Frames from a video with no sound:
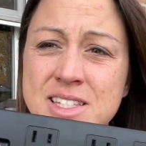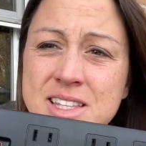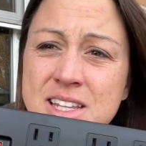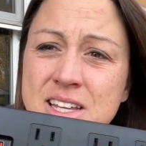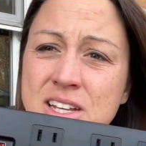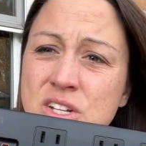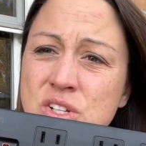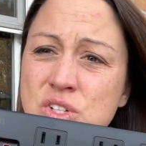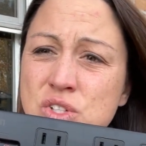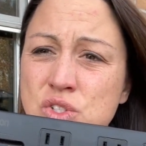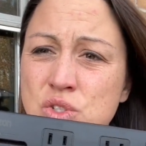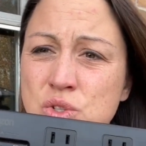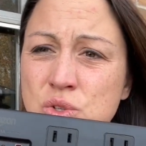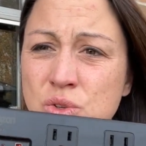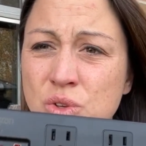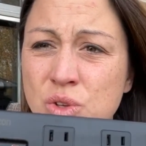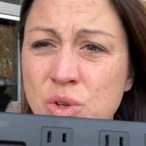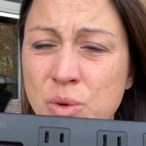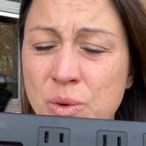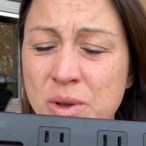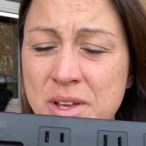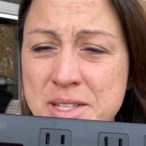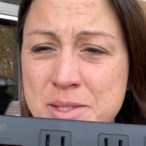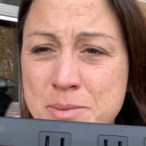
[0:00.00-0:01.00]
there's 2
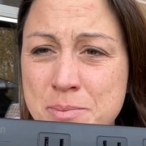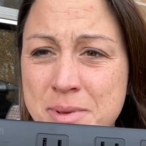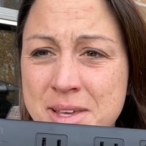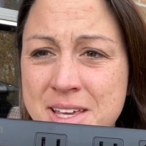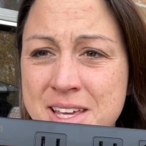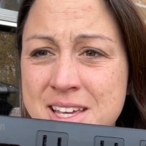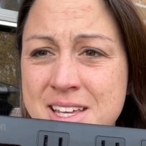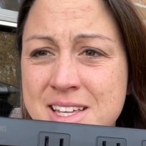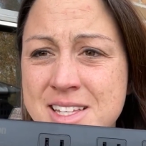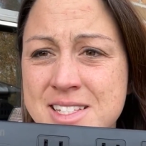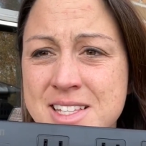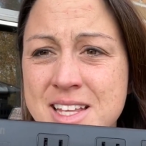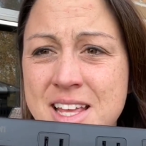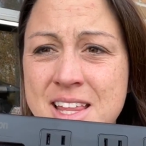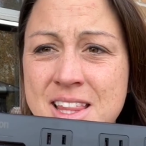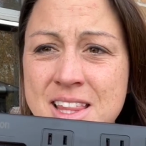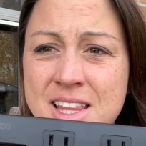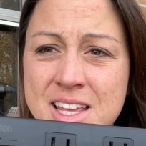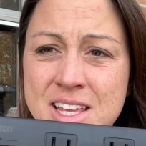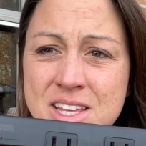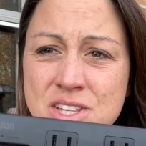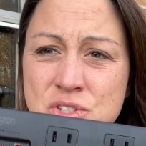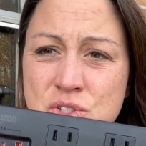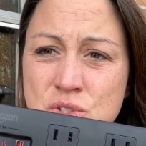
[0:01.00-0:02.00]
USBs, and
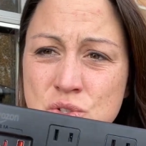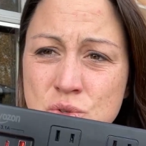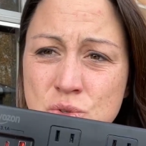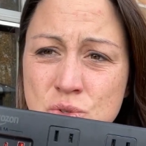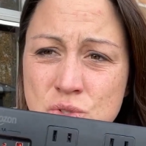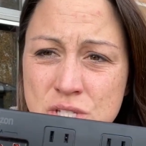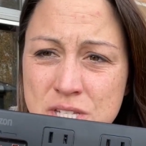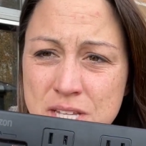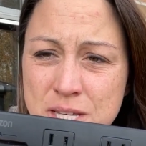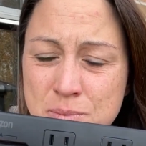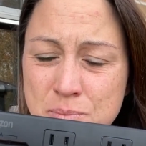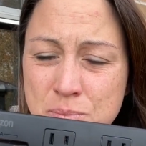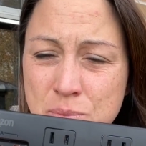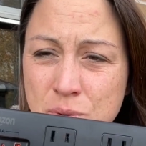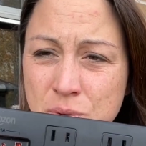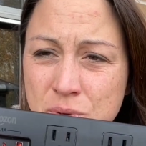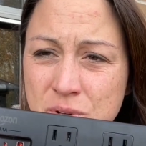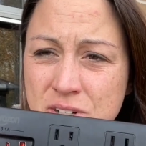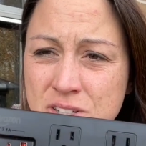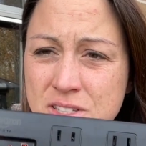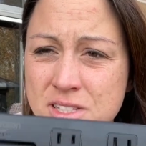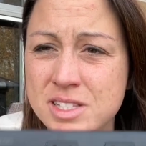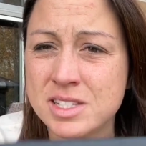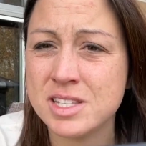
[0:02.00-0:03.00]
then 2 C
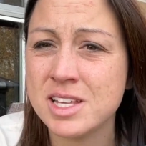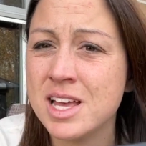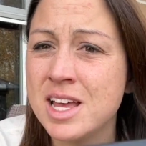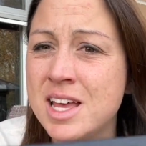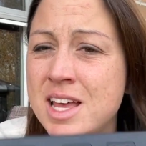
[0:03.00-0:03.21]
ports